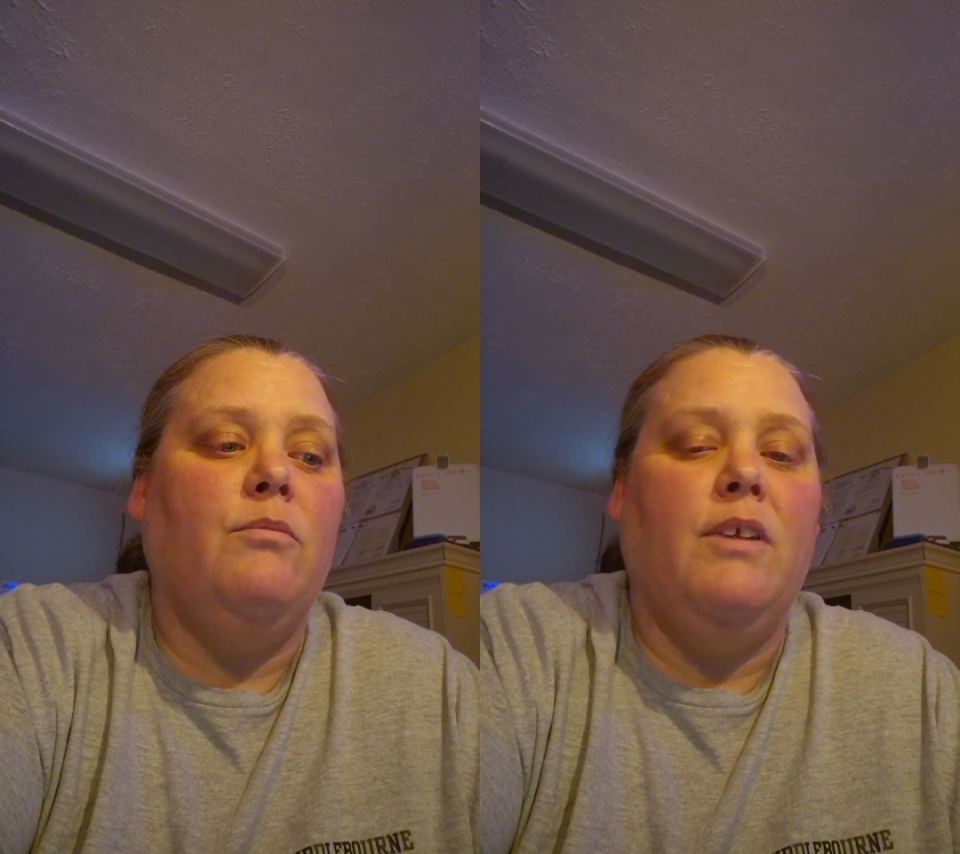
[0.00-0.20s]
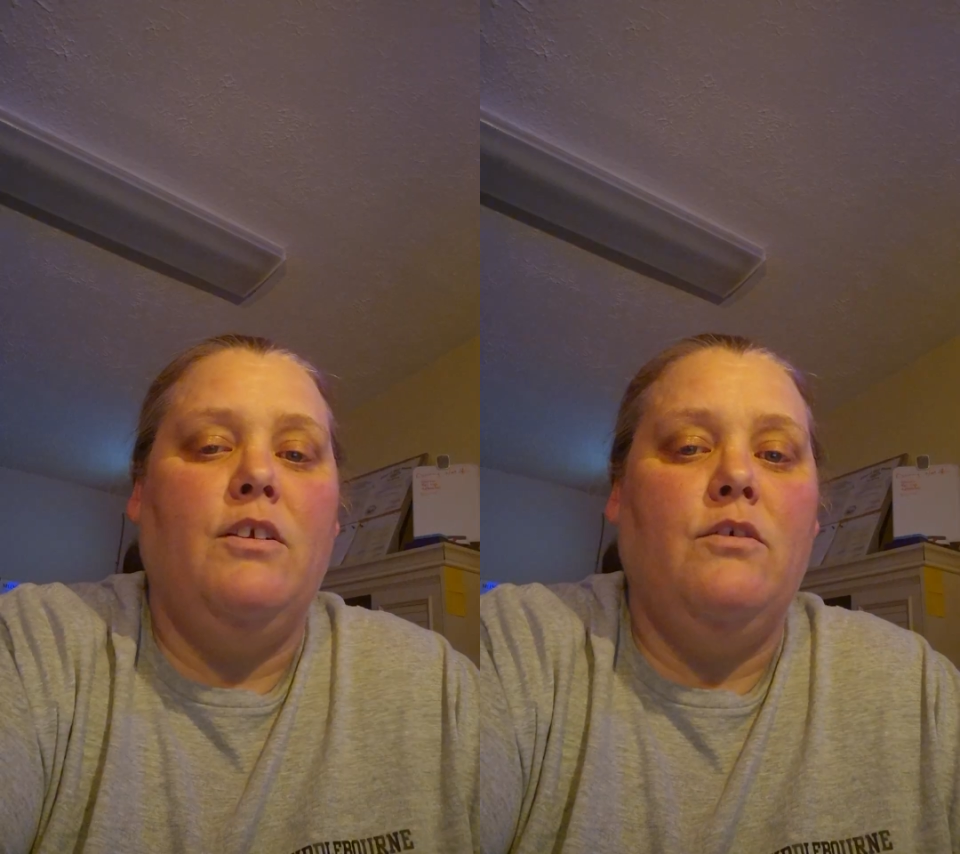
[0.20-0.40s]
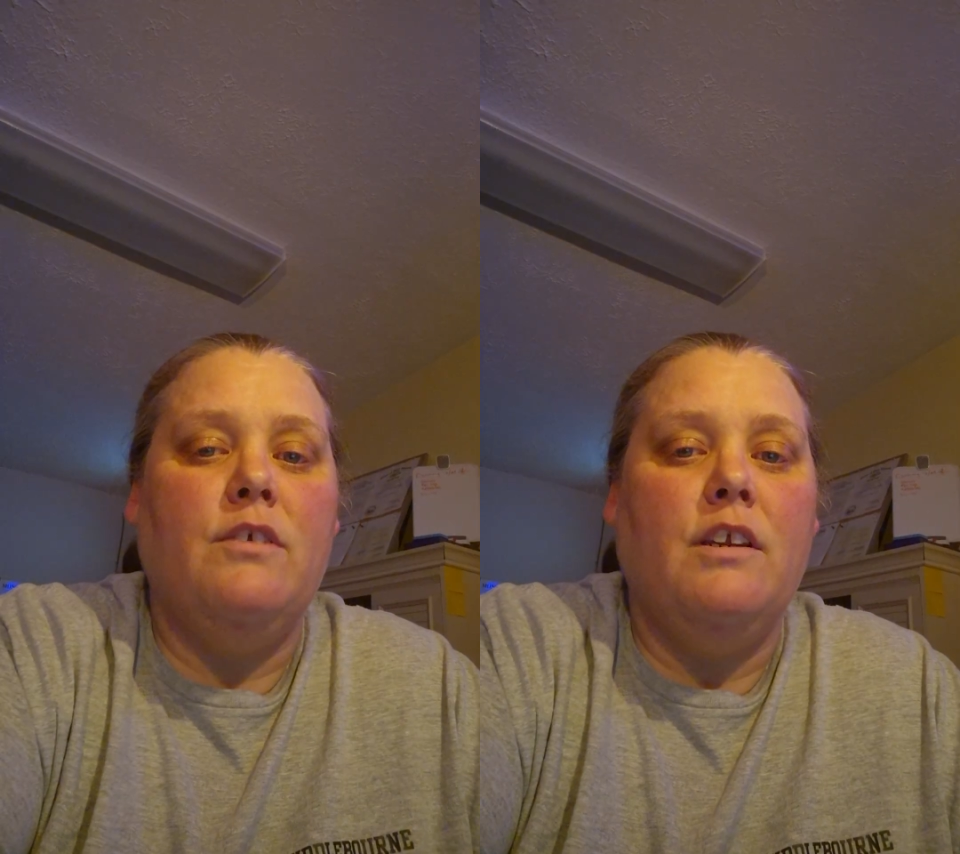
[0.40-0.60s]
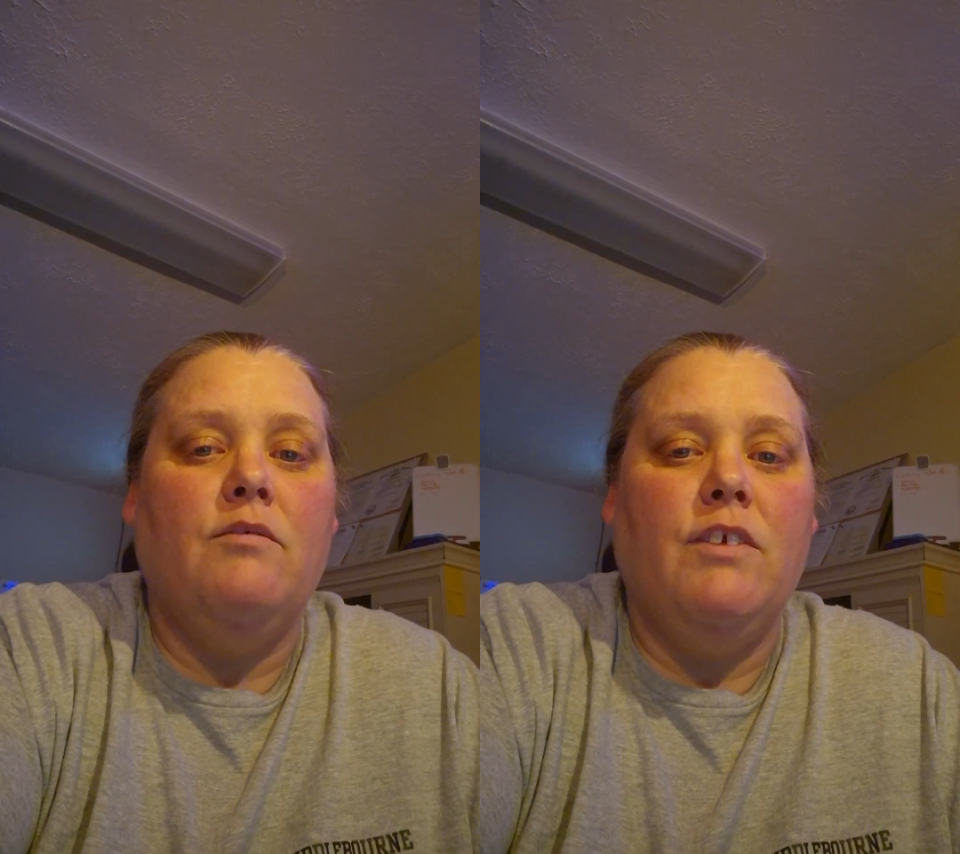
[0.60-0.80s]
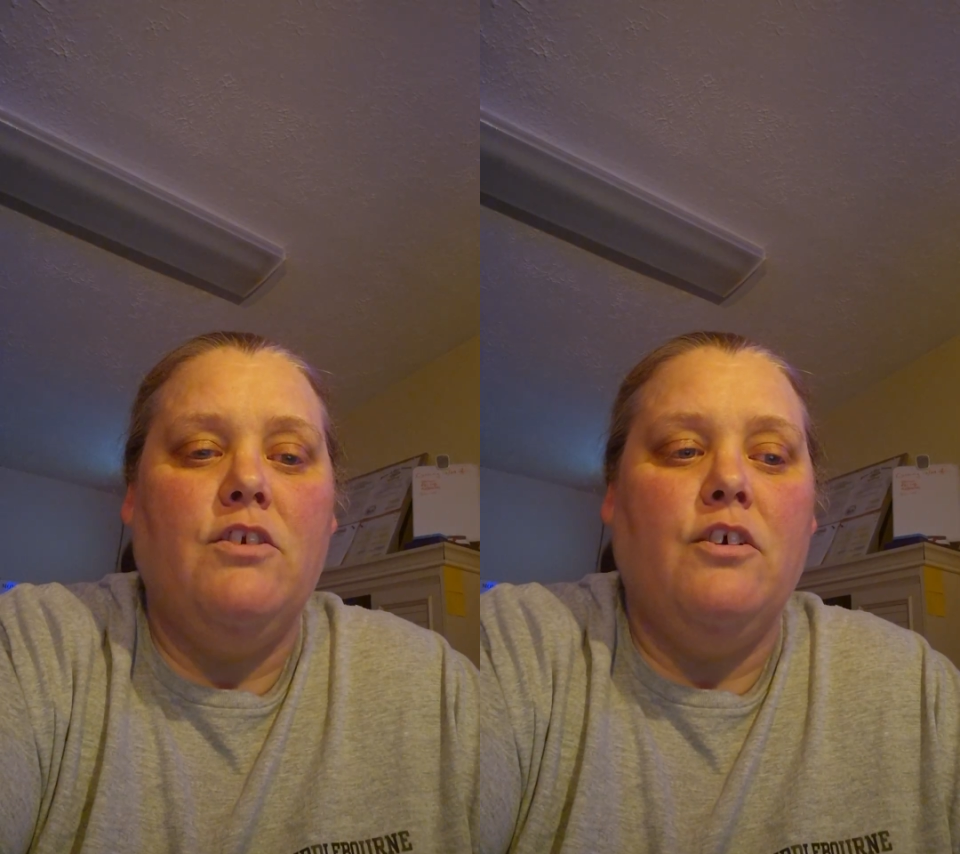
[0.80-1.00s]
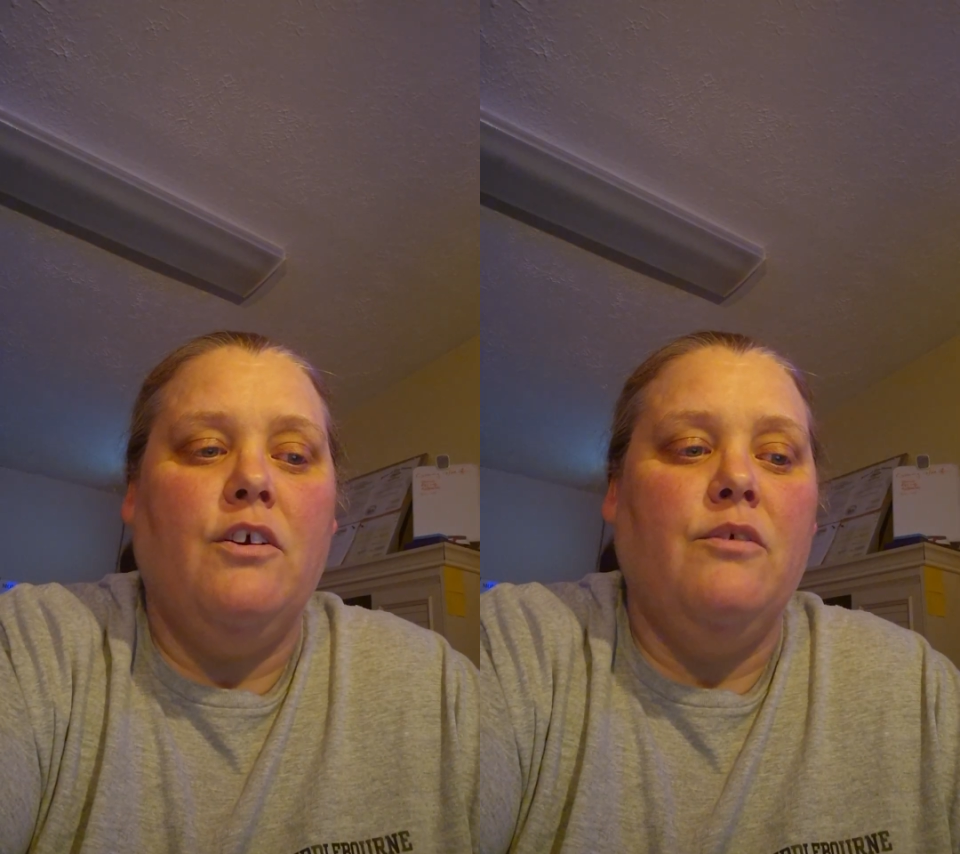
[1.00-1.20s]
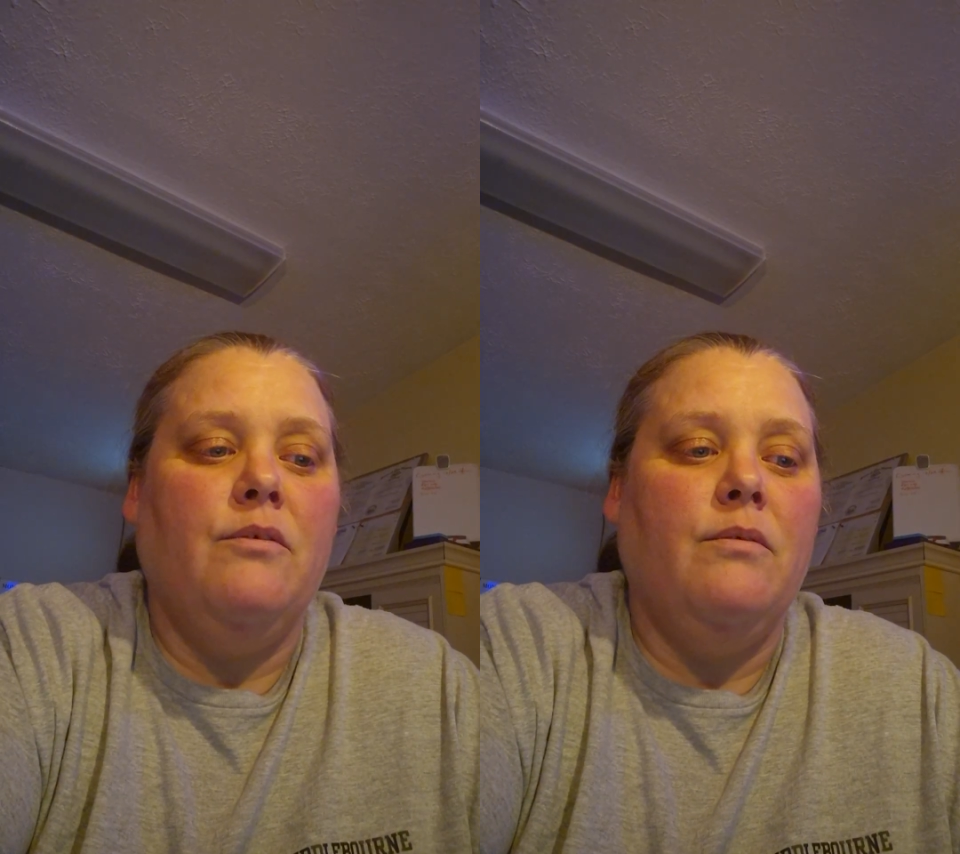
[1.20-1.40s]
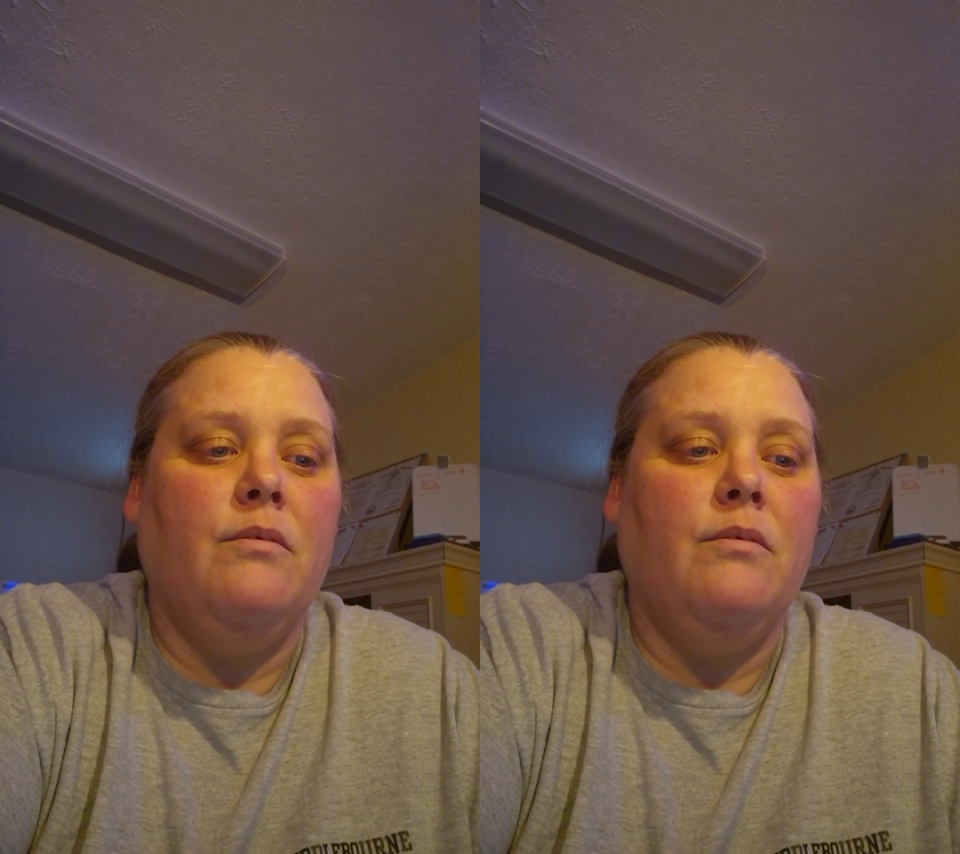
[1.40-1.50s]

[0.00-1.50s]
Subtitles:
menus in every chart,